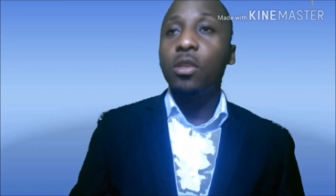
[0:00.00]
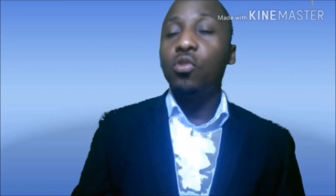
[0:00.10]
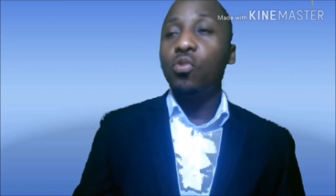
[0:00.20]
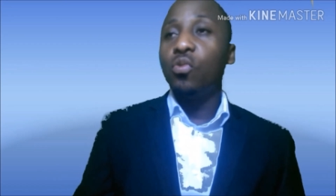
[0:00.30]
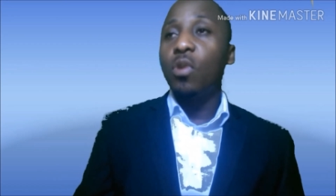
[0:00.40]

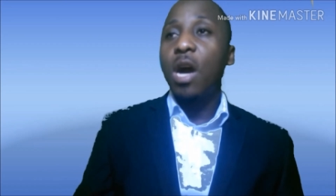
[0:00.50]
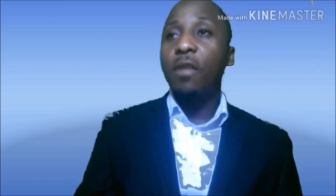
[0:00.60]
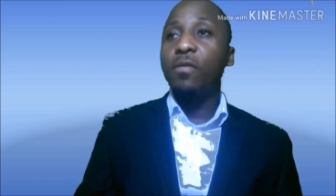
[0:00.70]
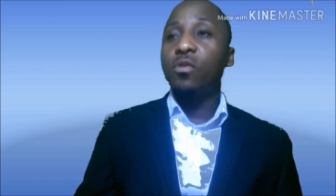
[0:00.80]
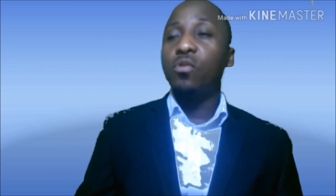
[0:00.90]
you will
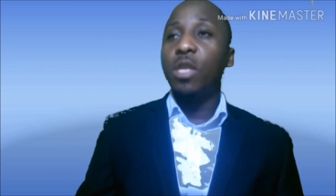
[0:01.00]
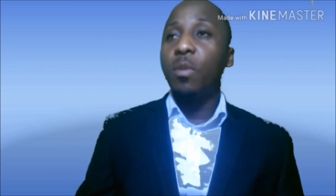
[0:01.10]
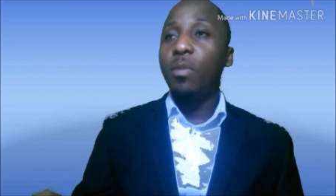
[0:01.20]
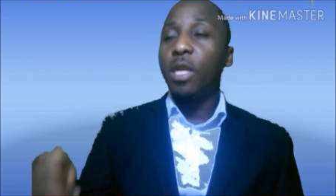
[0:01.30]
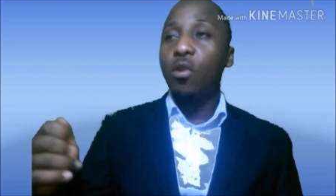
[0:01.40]
have to
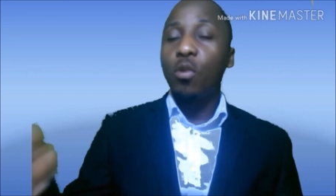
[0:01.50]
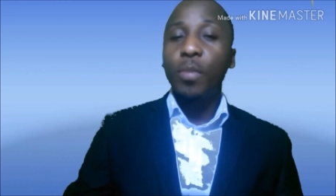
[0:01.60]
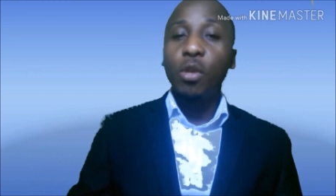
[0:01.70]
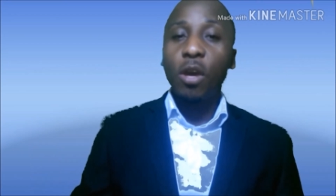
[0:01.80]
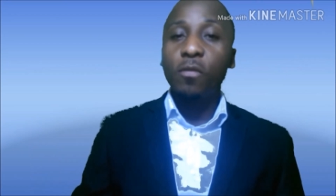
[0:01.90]
the
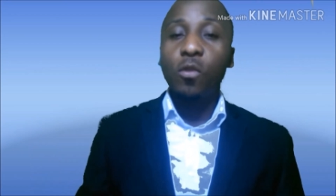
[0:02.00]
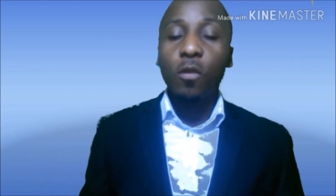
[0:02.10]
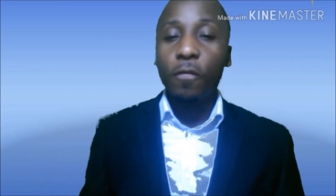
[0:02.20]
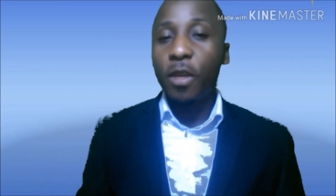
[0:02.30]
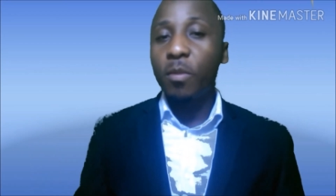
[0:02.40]
company will have to
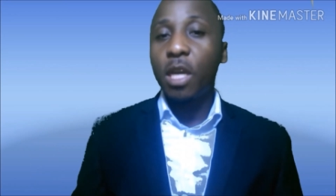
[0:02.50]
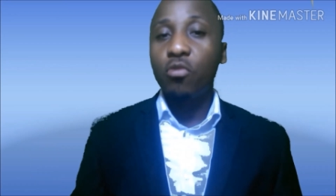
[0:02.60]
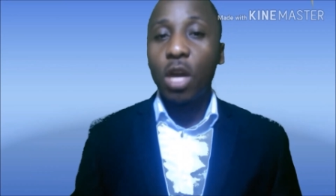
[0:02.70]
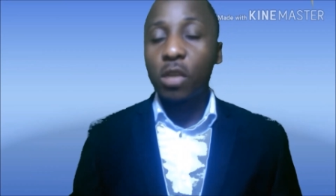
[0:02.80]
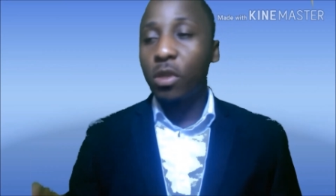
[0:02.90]
confirm
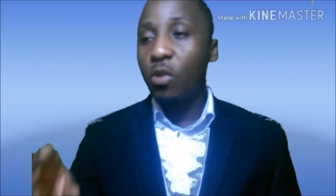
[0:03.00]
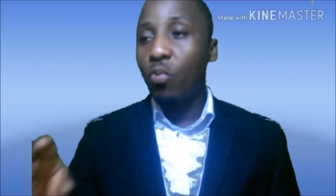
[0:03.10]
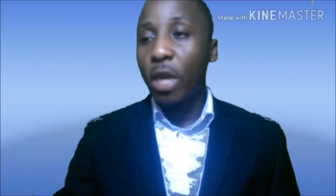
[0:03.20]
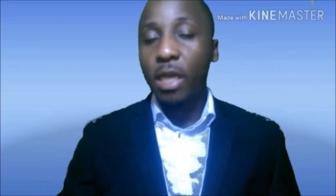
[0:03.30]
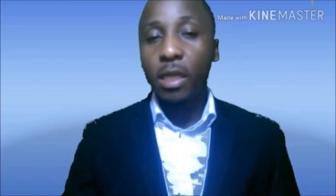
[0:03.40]
that you are actually
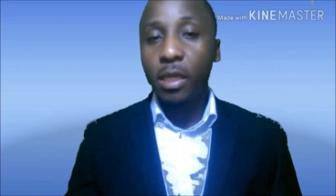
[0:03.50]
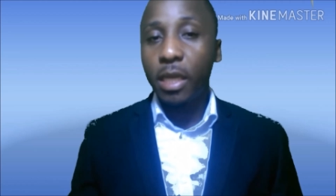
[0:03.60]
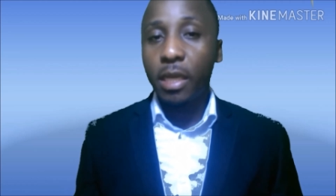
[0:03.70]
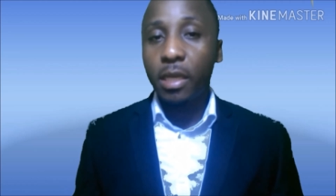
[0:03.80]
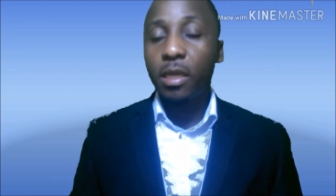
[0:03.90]
working
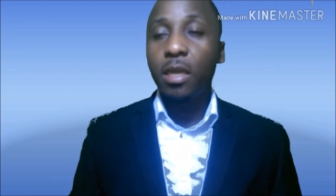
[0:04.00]
there,